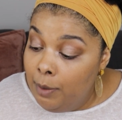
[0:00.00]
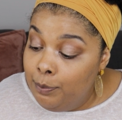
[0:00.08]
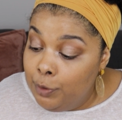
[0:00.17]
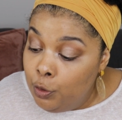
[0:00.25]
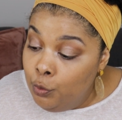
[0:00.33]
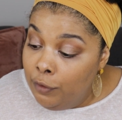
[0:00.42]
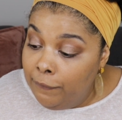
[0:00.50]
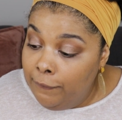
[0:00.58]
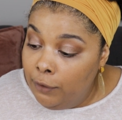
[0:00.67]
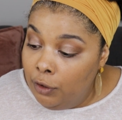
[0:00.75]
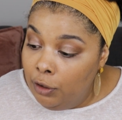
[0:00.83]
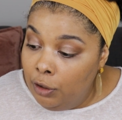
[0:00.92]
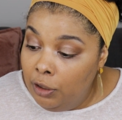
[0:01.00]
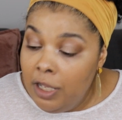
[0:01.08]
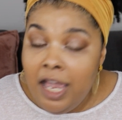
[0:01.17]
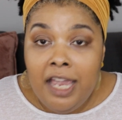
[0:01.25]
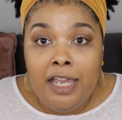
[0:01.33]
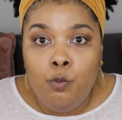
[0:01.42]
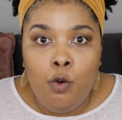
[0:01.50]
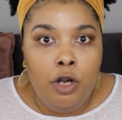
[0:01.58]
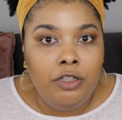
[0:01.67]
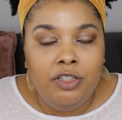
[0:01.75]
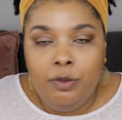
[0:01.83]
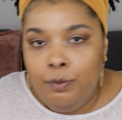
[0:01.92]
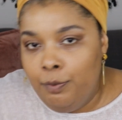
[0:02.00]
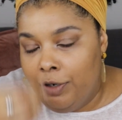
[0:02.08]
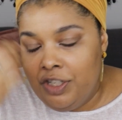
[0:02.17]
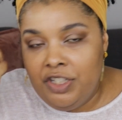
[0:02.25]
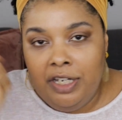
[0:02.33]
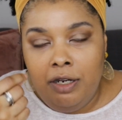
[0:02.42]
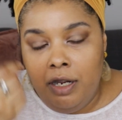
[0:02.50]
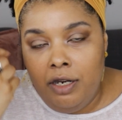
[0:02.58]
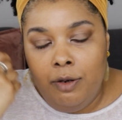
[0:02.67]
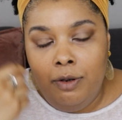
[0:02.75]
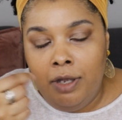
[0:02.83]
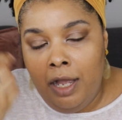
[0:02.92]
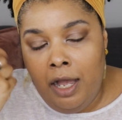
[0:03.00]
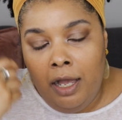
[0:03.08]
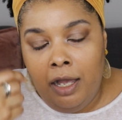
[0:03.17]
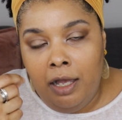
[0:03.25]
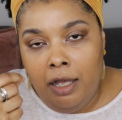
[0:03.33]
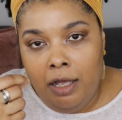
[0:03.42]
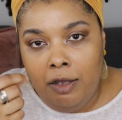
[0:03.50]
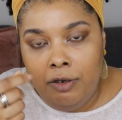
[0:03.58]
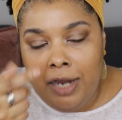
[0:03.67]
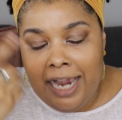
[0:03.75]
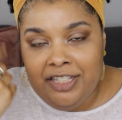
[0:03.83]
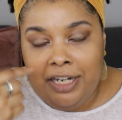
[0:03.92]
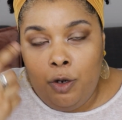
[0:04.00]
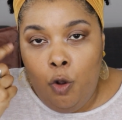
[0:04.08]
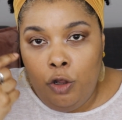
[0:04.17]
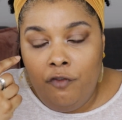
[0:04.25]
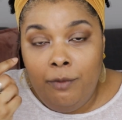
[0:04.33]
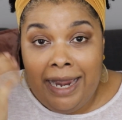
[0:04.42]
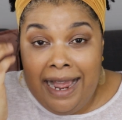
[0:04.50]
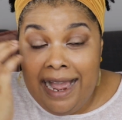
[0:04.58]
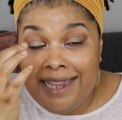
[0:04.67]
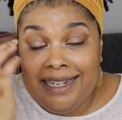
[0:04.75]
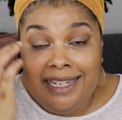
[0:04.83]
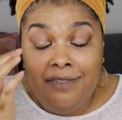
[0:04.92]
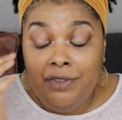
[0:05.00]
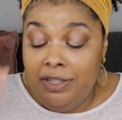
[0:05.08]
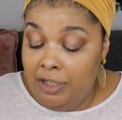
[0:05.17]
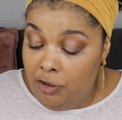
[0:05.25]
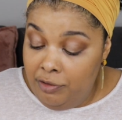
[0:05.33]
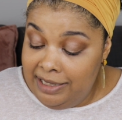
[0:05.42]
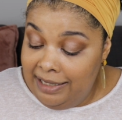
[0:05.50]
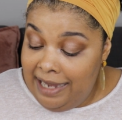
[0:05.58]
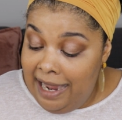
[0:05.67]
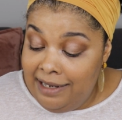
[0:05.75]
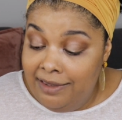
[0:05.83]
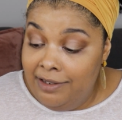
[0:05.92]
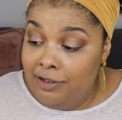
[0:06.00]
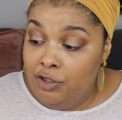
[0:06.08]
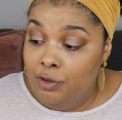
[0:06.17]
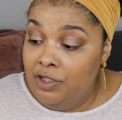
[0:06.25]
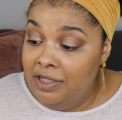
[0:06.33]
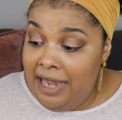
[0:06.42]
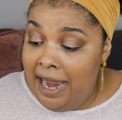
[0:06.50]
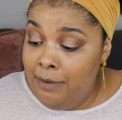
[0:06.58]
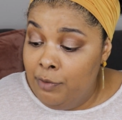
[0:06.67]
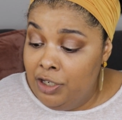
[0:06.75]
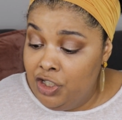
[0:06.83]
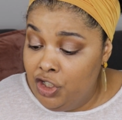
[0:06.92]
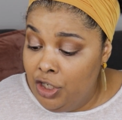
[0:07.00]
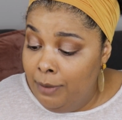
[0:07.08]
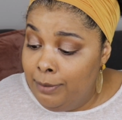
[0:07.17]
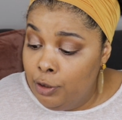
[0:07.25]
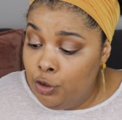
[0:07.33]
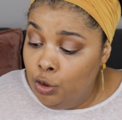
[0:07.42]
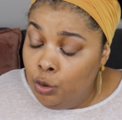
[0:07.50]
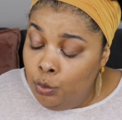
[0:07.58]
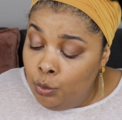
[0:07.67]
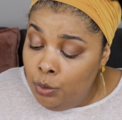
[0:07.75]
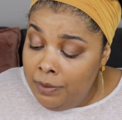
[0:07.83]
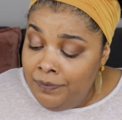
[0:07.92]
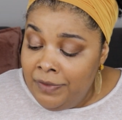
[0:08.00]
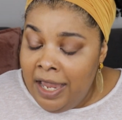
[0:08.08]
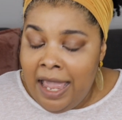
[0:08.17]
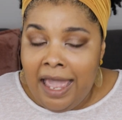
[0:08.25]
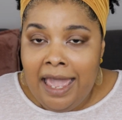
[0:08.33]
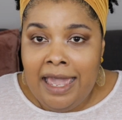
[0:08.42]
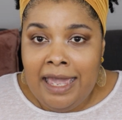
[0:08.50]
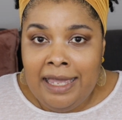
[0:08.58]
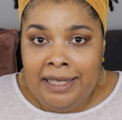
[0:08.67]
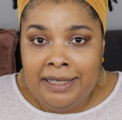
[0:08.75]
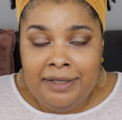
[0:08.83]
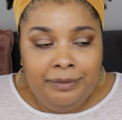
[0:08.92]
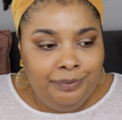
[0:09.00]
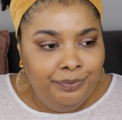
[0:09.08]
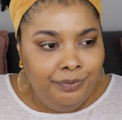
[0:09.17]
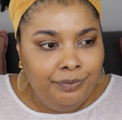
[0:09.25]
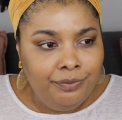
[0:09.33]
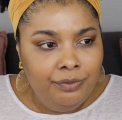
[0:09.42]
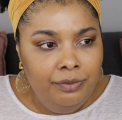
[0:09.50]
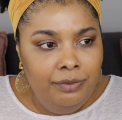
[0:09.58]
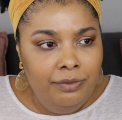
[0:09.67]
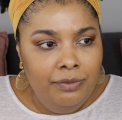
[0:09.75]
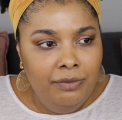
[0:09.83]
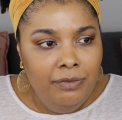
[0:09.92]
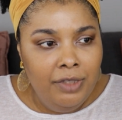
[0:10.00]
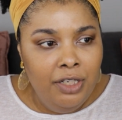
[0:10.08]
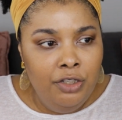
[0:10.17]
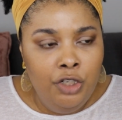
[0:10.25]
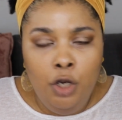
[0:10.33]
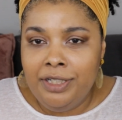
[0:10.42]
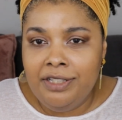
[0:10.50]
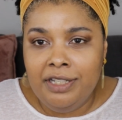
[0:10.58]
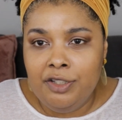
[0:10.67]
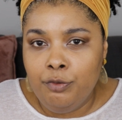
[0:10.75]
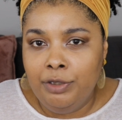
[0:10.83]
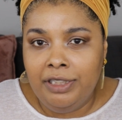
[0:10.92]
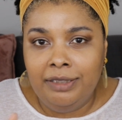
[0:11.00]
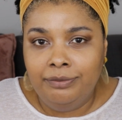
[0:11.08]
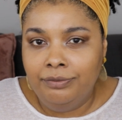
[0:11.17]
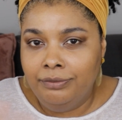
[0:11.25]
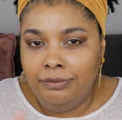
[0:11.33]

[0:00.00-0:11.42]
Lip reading: beautiful. It worked brushing eyeshadow all over my eye, and even in the crease it got in there. So this is eye brush number 2, and no, it's really,